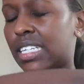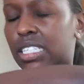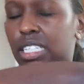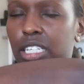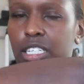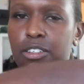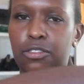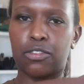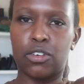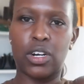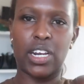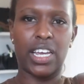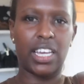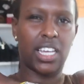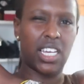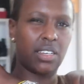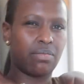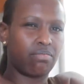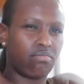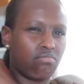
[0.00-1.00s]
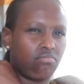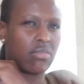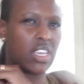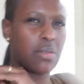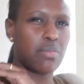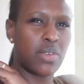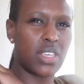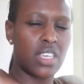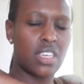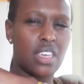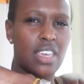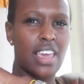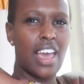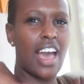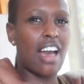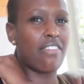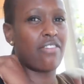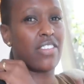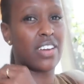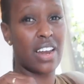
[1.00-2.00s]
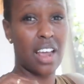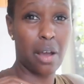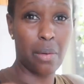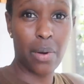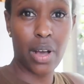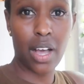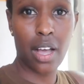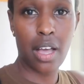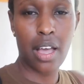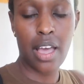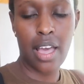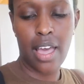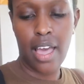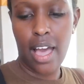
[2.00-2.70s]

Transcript: lit it for like maybe half an hour.